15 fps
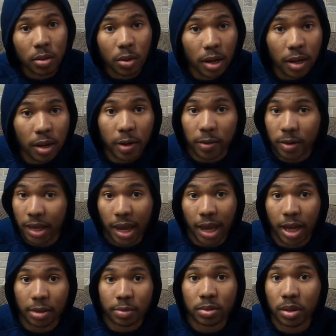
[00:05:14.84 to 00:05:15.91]
uh,
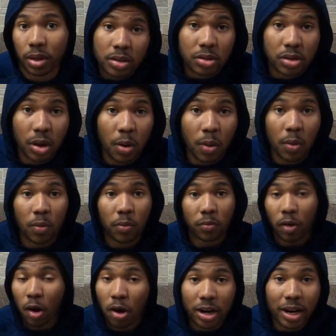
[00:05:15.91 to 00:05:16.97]
games. So
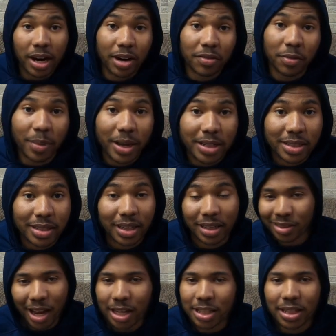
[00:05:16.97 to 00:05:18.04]
for all that
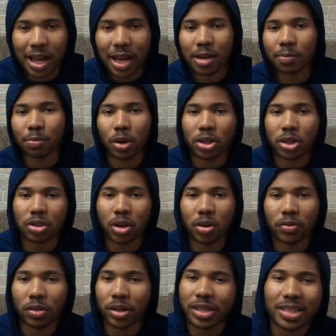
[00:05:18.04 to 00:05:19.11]
information, I just kind of brushed
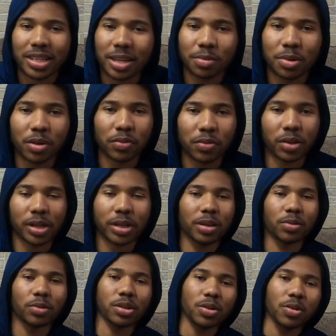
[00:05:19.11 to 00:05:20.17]
over it, skimmed over it
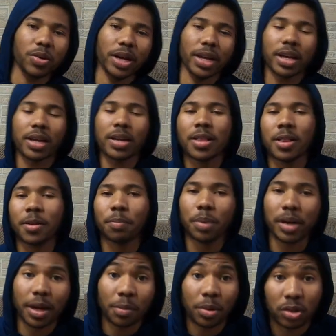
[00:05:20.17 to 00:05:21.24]
real quick.
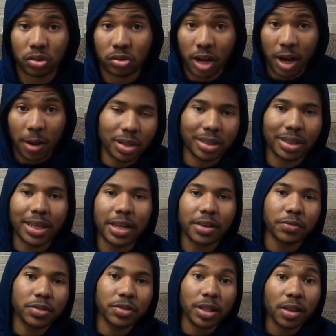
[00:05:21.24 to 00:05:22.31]
But I'm going to drop the
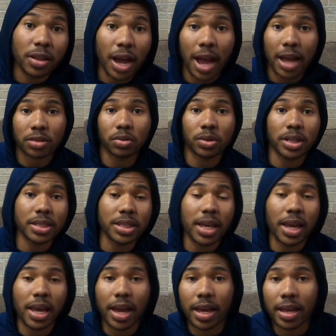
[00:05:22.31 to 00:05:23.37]
link to the actual N C
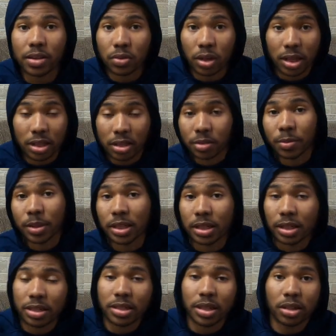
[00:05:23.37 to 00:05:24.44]
double A's
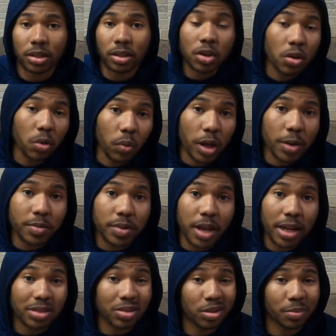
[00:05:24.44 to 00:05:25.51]
Eligibility Center
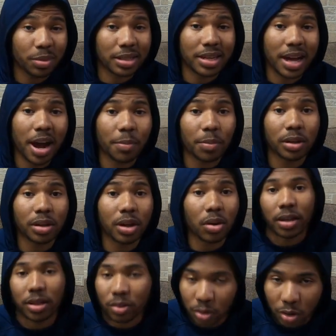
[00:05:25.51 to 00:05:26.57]
website. It's going to be down below.
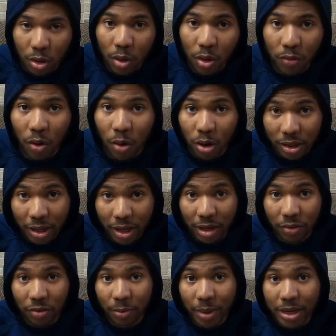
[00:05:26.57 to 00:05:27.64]
And you can go over all that
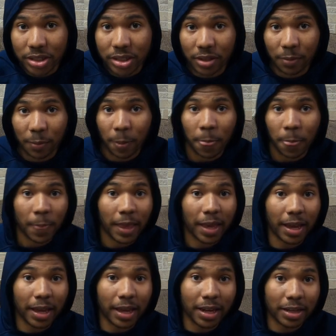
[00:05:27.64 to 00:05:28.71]
information
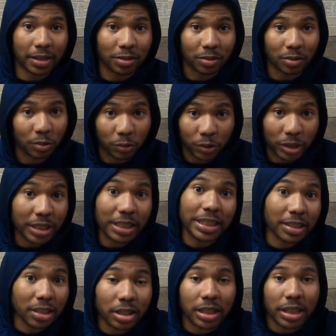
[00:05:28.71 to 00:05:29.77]
and really
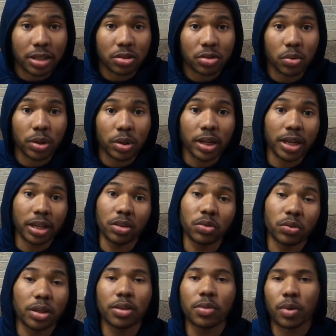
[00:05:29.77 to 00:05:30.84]
look into it. And you
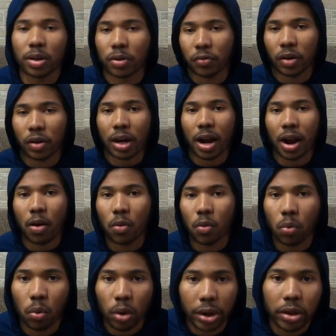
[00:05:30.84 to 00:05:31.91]
really want to figure out
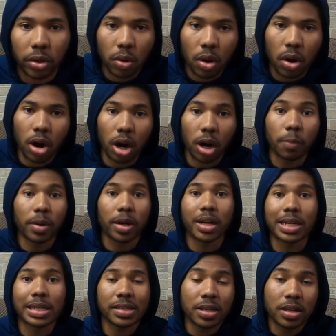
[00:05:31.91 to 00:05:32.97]
where you are,
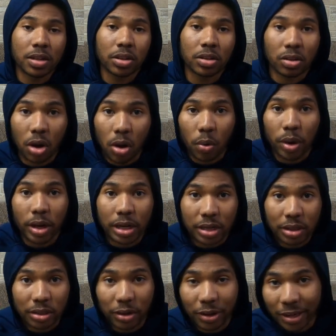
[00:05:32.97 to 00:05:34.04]
because
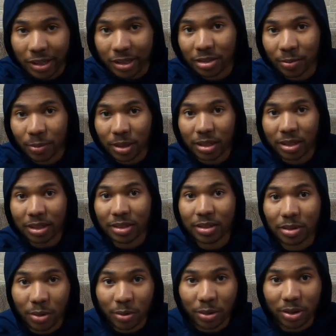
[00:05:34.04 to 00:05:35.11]
knowing your eligibility,
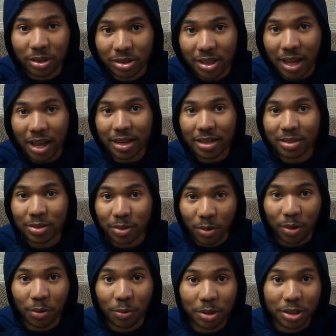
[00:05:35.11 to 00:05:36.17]
knowing your status,
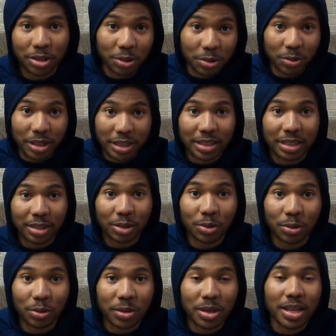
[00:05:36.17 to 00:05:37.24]
knowing what you need to
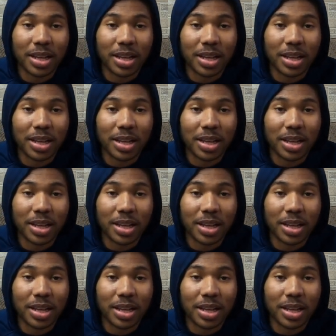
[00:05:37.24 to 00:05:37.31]
do